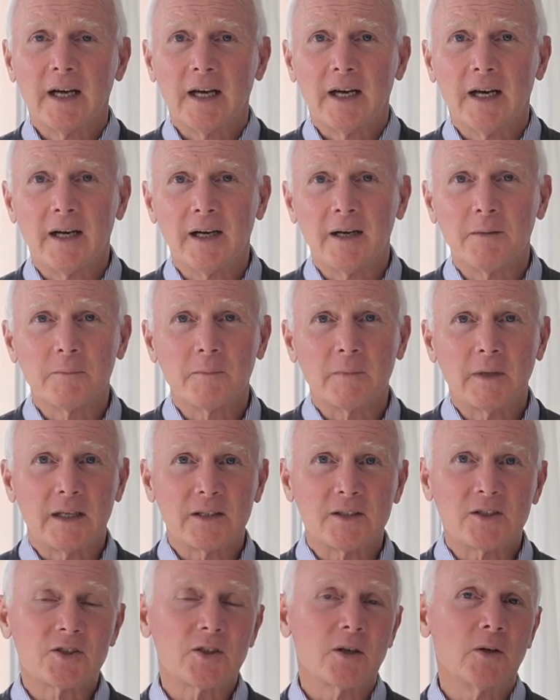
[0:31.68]

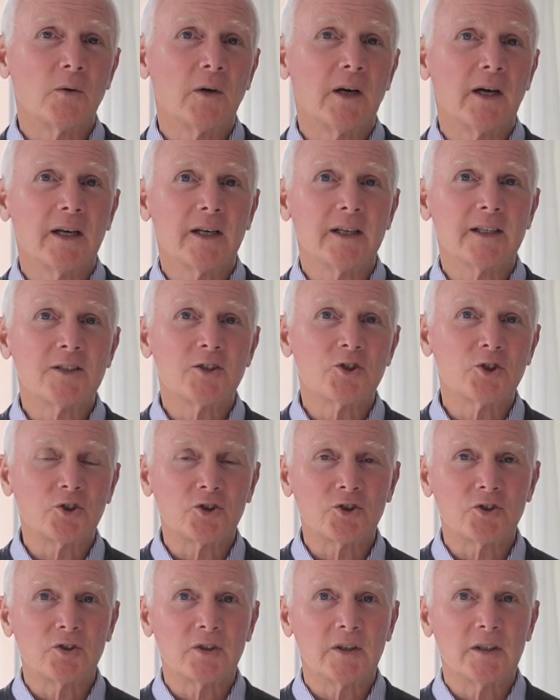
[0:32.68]
And so I
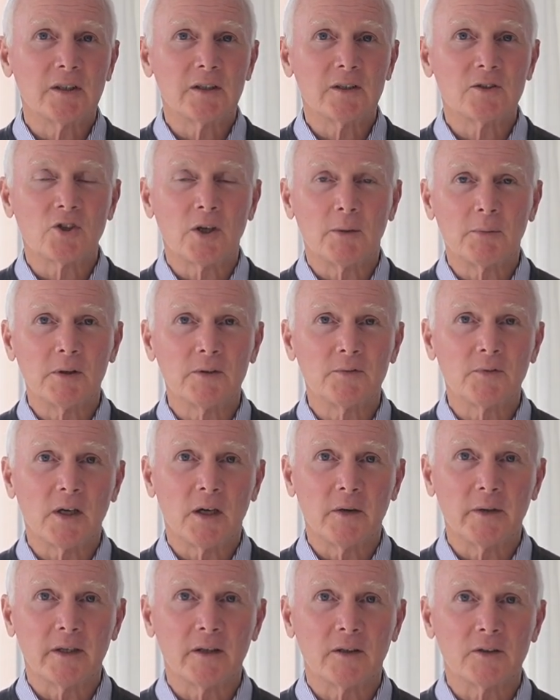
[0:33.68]
took the trouble of
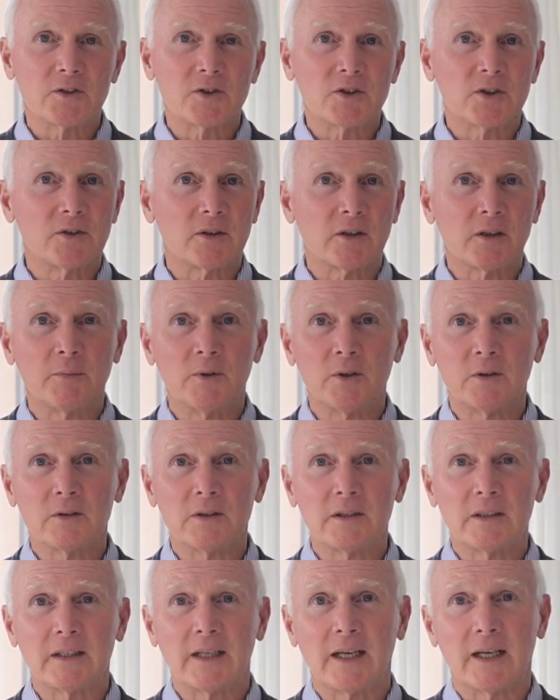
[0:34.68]
going onto the
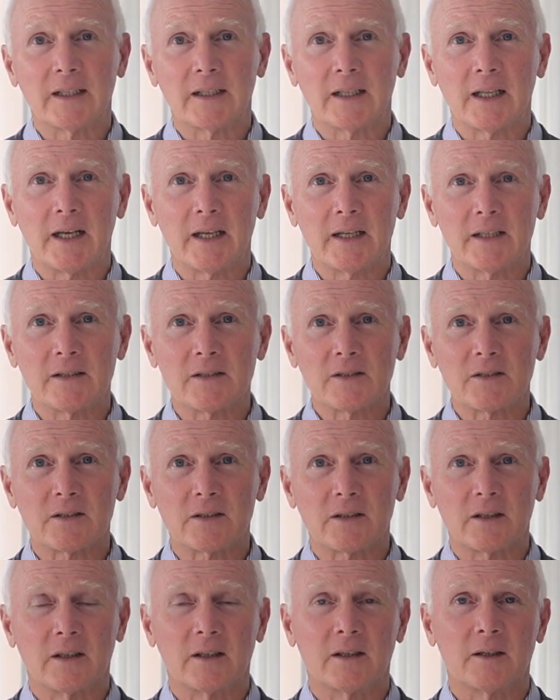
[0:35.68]
community
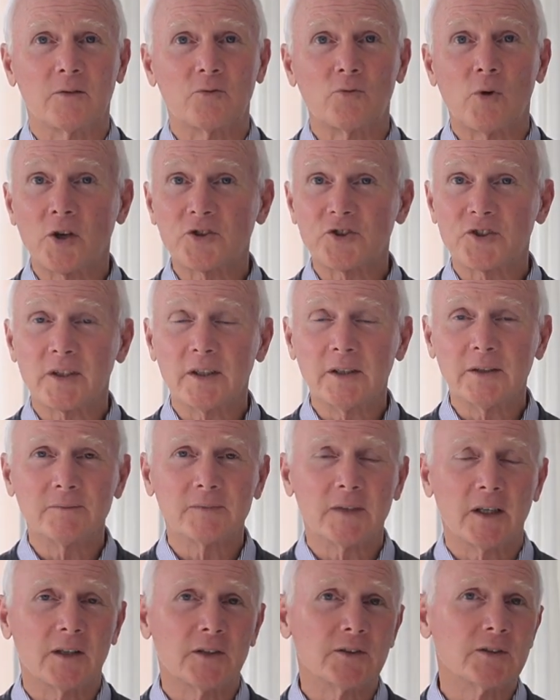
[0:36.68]
guidelines roster
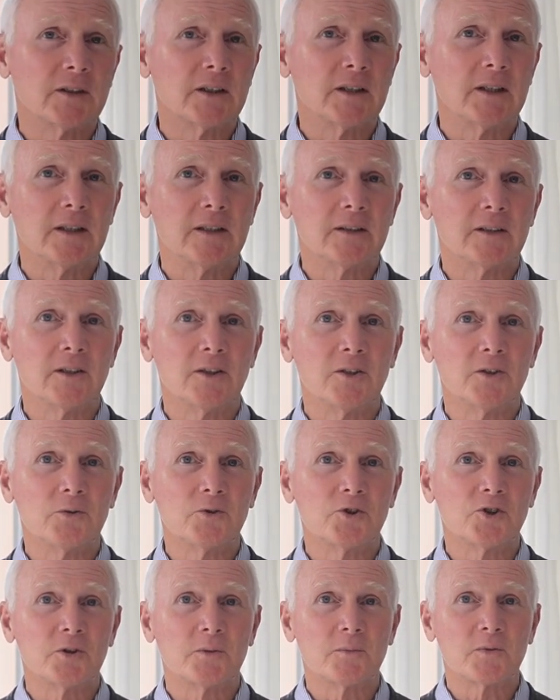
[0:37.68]
on the
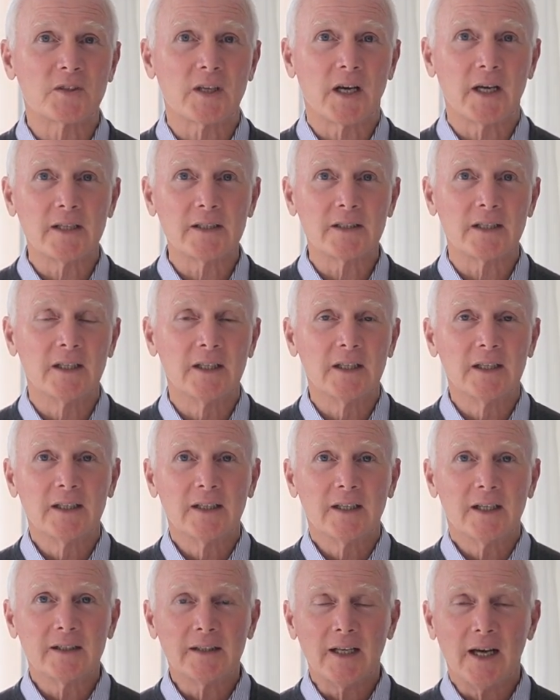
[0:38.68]
YouTube site
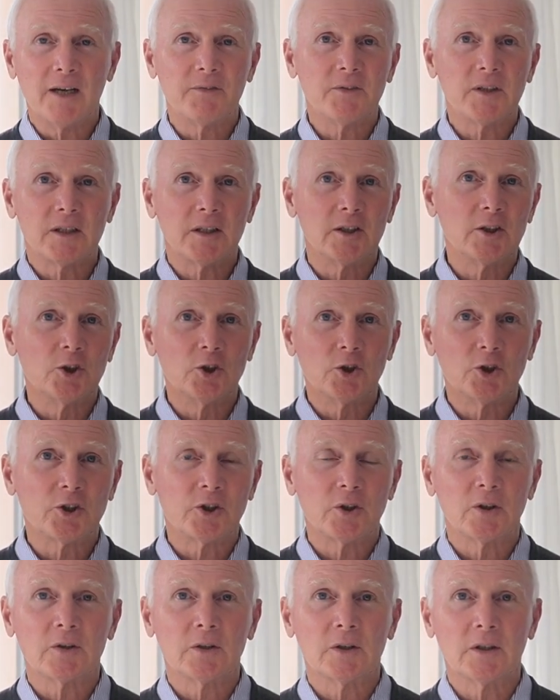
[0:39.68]
and having a
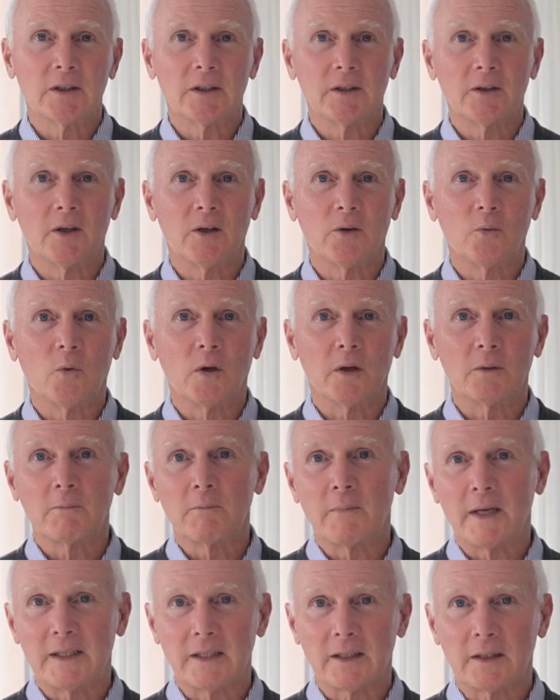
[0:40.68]
look at what
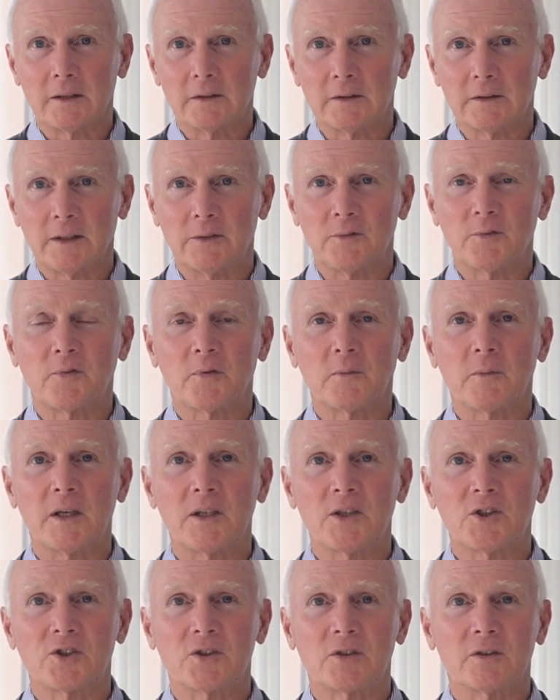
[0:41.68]
medical
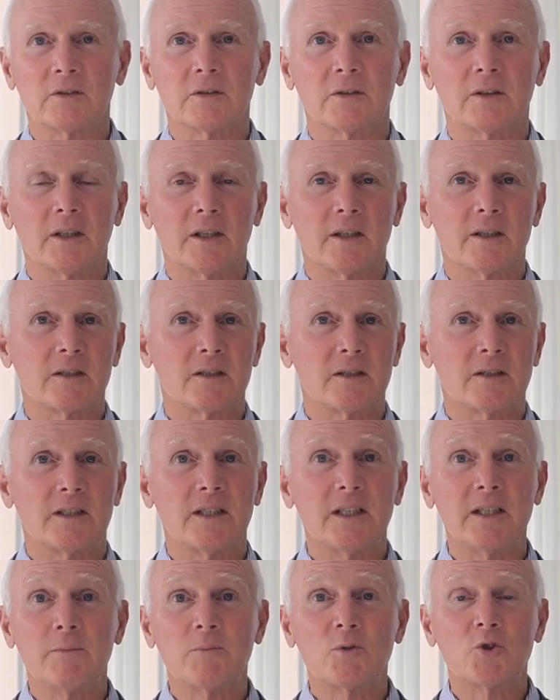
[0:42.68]
information is
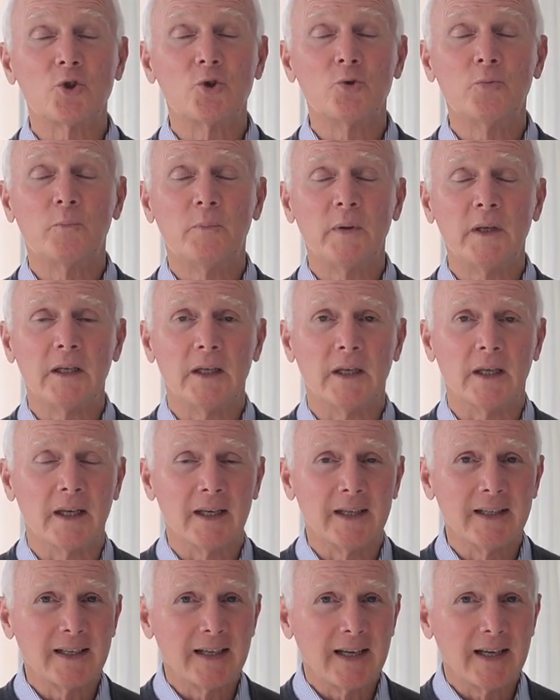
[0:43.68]
deemed to be.